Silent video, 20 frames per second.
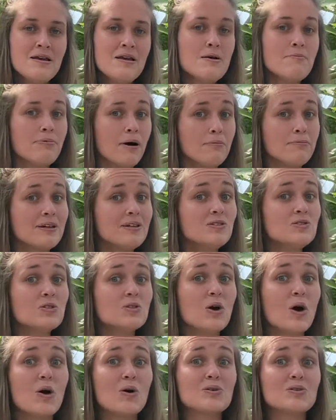Pumpkins
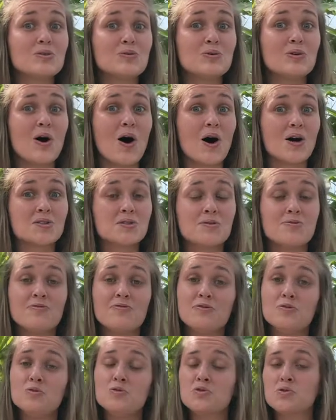are also an awesome
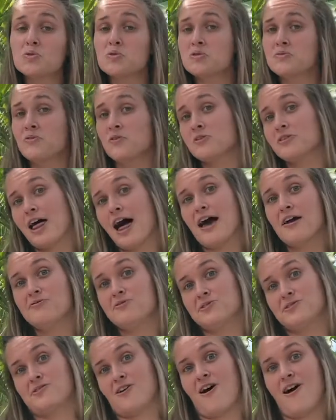food source for
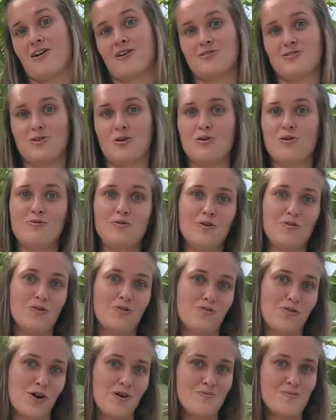livestock. So if you have
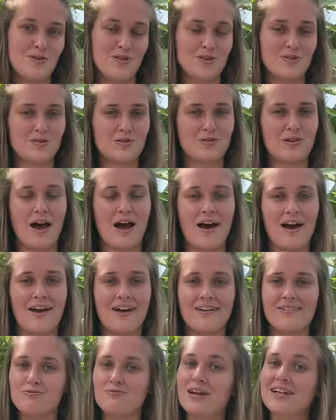a farmer that's
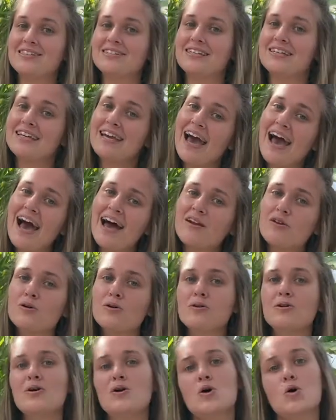raising
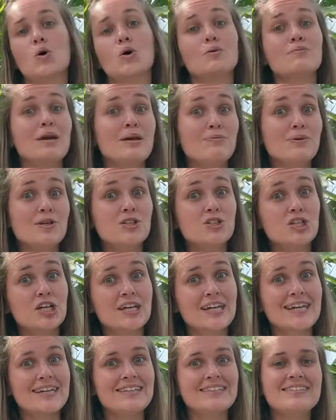cattle or maybe
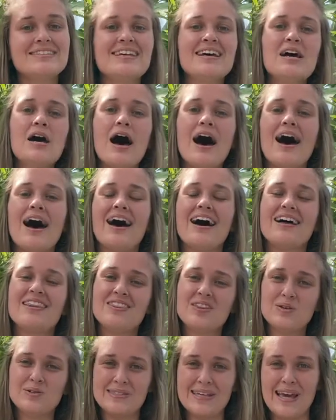chickens,
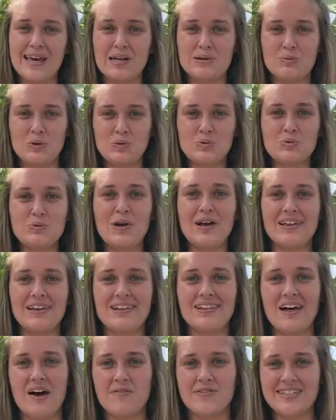those animals really
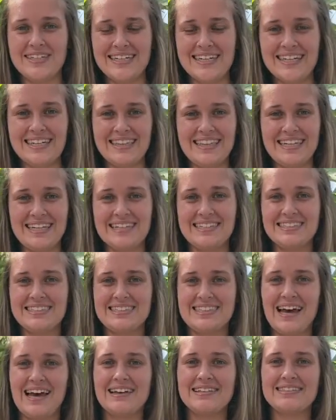love to eat the
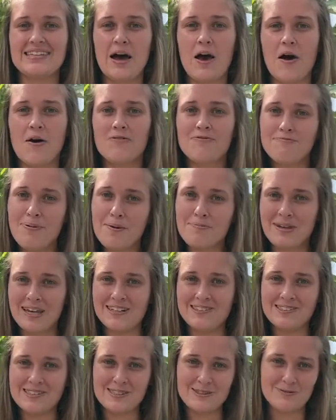insides of pumpkins.